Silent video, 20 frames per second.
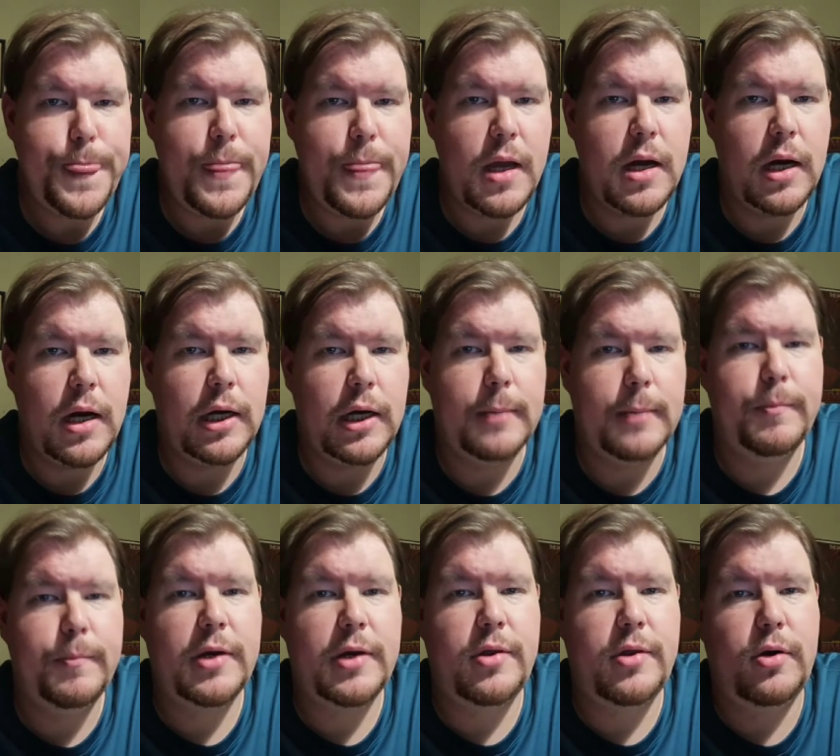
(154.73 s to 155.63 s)
um,
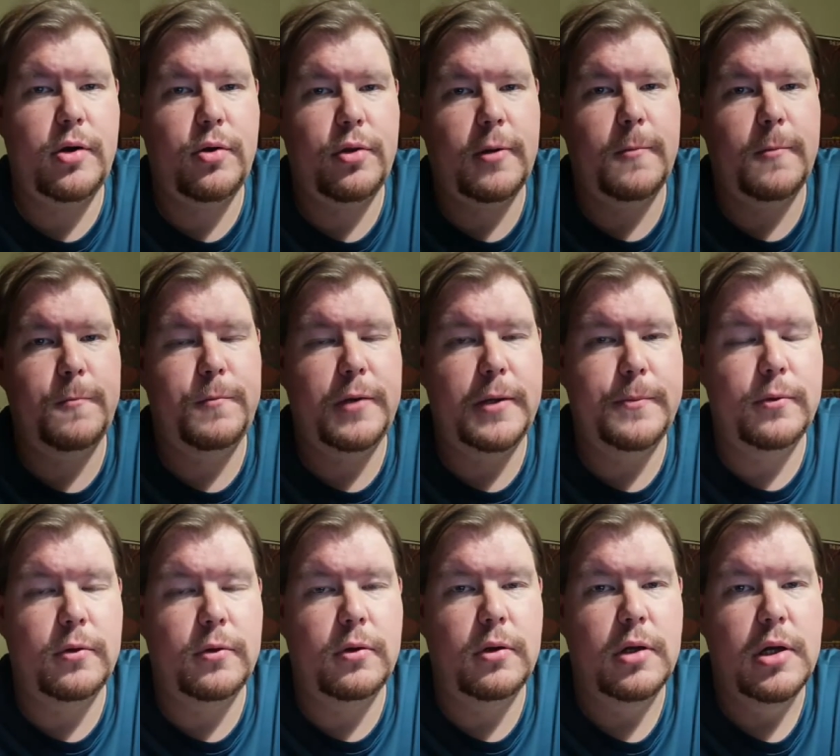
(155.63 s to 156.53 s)
because i know some
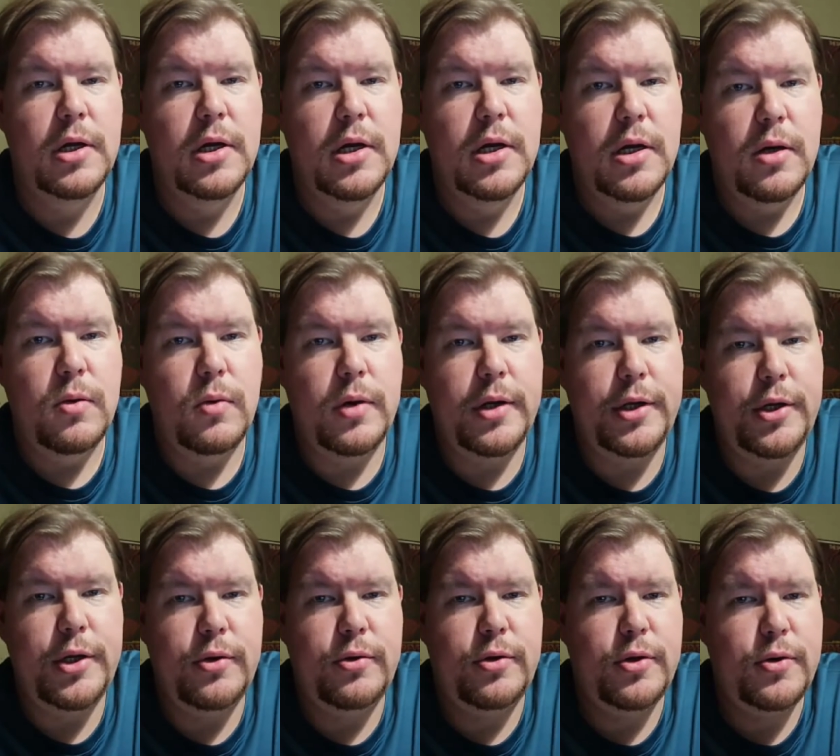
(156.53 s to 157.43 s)
people when
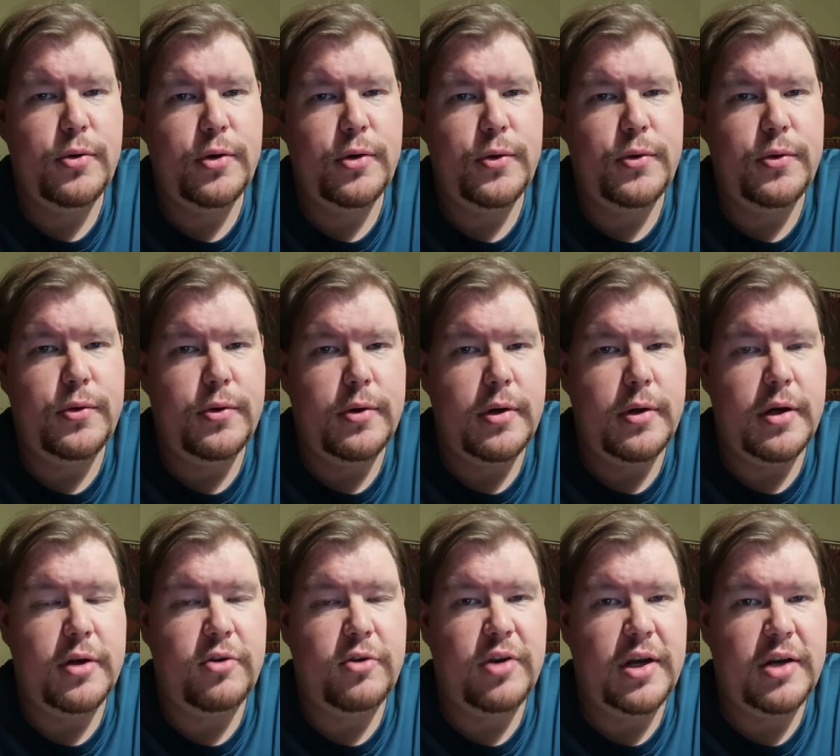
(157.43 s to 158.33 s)
you do do a
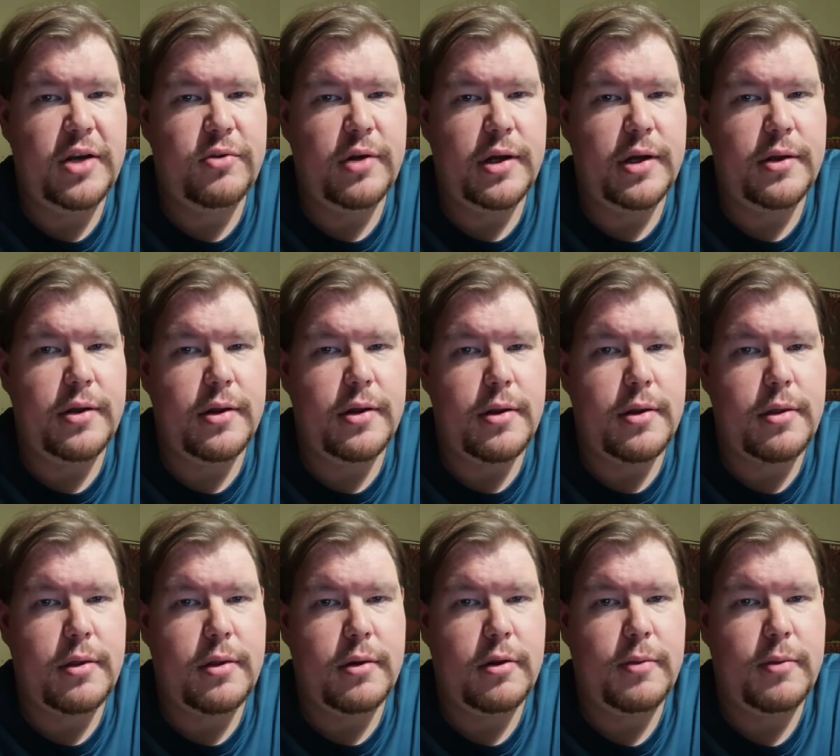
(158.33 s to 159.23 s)
change like
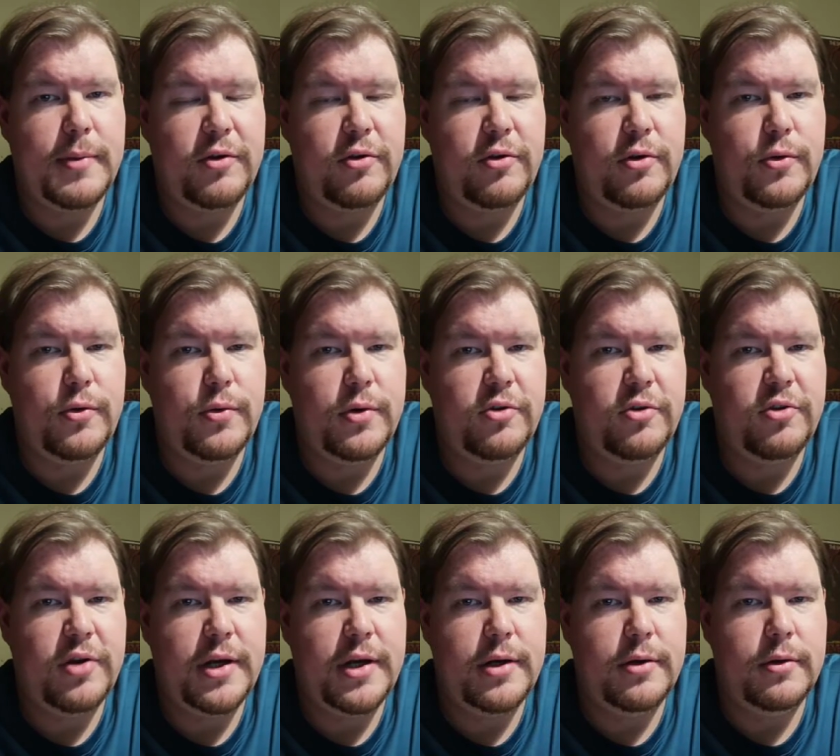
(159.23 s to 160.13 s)
this, especially to a
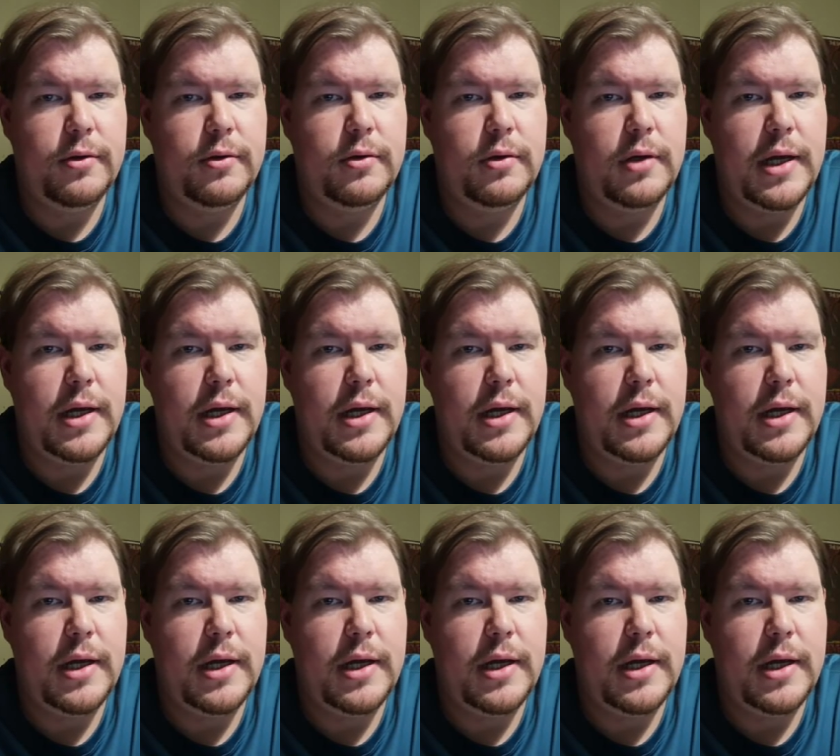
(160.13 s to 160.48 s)
channel,